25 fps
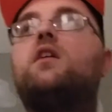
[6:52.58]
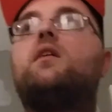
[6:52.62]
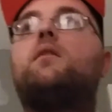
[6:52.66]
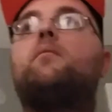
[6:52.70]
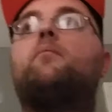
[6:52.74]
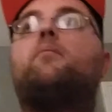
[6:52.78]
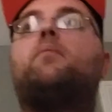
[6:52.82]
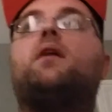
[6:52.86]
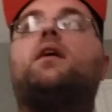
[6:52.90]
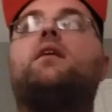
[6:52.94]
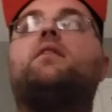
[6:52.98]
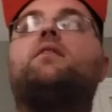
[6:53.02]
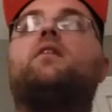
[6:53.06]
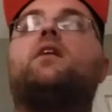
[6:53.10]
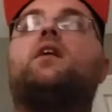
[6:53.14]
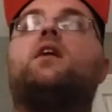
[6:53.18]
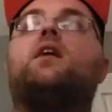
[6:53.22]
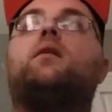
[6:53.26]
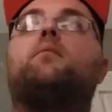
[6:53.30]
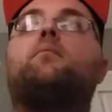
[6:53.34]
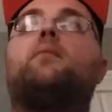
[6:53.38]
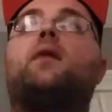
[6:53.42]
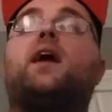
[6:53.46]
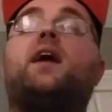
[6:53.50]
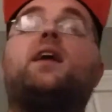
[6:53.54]
But
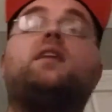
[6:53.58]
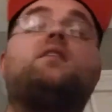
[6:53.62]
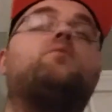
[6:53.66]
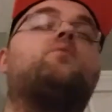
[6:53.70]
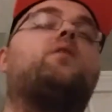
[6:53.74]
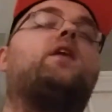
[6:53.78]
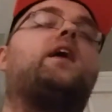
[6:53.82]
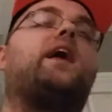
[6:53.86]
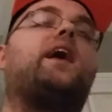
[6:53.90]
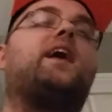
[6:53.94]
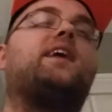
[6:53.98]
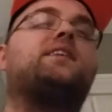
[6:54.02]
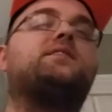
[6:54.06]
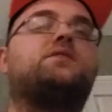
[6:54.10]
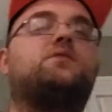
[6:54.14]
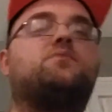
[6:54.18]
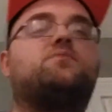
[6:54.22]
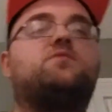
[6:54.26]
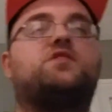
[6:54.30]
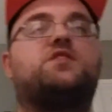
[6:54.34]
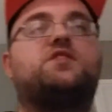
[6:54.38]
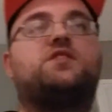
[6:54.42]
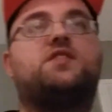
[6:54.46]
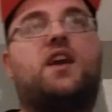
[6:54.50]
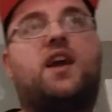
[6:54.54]
um, anyway, as I
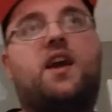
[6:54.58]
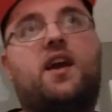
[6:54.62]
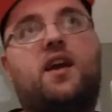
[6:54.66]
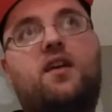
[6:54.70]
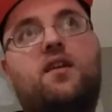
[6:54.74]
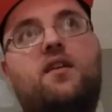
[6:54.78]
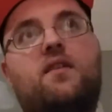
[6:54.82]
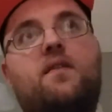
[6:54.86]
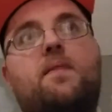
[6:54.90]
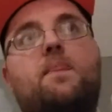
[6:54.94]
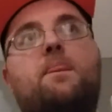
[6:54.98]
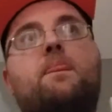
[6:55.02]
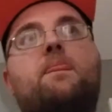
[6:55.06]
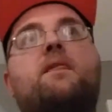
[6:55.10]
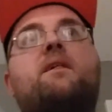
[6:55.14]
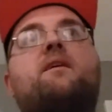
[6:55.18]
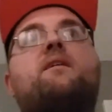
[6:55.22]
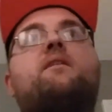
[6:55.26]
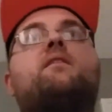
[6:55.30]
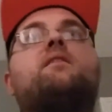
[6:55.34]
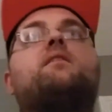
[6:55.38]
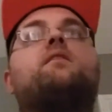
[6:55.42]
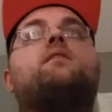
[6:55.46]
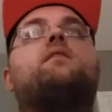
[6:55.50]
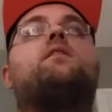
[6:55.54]
was saying,
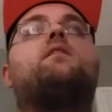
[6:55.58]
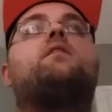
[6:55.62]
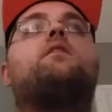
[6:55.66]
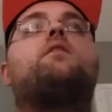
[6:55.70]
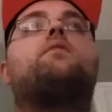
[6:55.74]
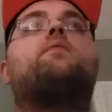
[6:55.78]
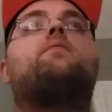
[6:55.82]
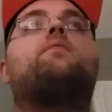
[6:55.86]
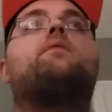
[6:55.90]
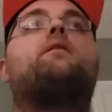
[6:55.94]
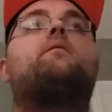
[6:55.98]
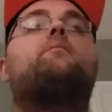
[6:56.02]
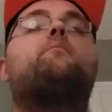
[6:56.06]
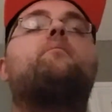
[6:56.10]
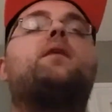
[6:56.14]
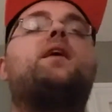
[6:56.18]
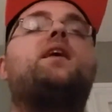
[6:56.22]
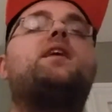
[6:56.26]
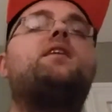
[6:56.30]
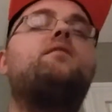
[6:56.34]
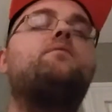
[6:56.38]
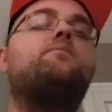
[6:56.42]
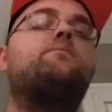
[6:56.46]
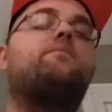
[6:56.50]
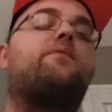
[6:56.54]
the
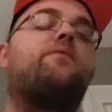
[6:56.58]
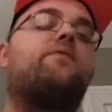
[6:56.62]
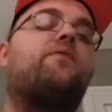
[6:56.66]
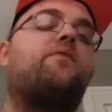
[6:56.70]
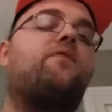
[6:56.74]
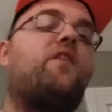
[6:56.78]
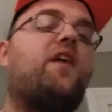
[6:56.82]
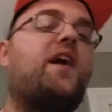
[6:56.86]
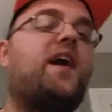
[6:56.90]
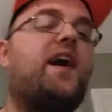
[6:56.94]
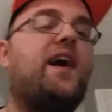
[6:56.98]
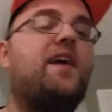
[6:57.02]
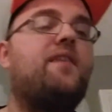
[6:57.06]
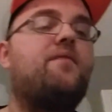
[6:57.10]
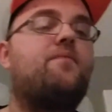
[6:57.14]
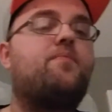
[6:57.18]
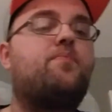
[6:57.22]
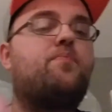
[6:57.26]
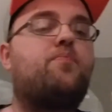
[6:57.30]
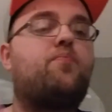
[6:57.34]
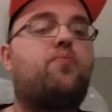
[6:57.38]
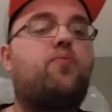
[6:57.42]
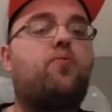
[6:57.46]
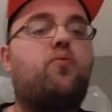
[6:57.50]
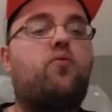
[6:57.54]
main
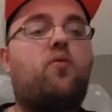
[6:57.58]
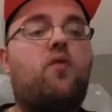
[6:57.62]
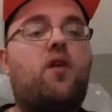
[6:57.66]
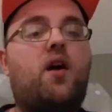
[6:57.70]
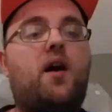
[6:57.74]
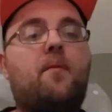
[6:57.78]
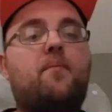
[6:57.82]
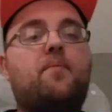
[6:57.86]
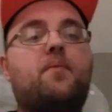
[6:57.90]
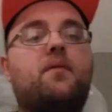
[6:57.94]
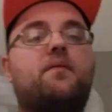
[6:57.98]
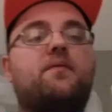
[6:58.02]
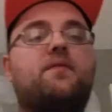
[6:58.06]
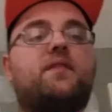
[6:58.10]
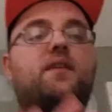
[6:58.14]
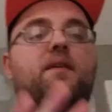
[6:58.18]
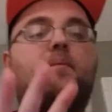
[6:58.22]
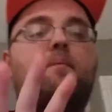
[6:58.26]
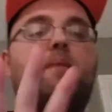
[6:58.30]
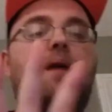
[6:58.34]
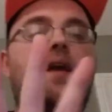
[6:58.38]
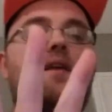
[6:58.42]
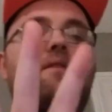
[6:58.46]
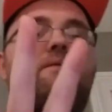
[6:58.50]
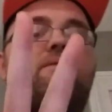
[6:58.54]
five prob the
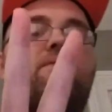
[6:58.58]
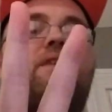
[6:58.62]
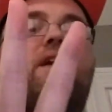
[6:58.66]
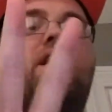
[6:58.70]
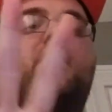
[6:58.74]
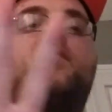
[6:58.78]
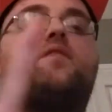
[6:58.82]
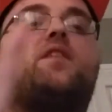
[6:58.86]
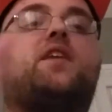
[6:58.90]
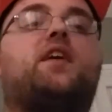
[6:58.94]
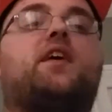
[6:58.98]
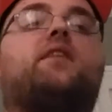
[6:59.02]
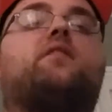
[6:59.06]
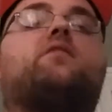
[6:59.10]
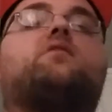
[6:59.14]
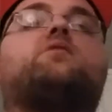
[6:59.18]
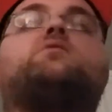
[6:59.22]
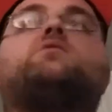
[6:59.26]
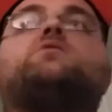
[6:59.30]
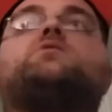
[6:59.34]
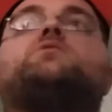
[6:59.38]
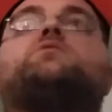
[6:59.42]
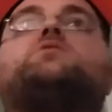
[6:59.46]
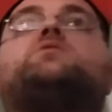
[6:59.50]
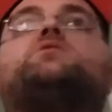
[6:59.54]
main five
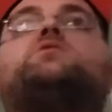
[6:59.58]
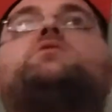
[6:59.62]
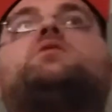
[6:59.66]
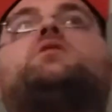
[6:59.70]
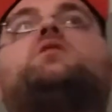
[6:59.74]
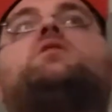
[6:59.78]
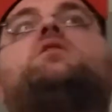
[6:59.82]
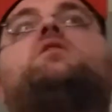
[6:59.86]
characters,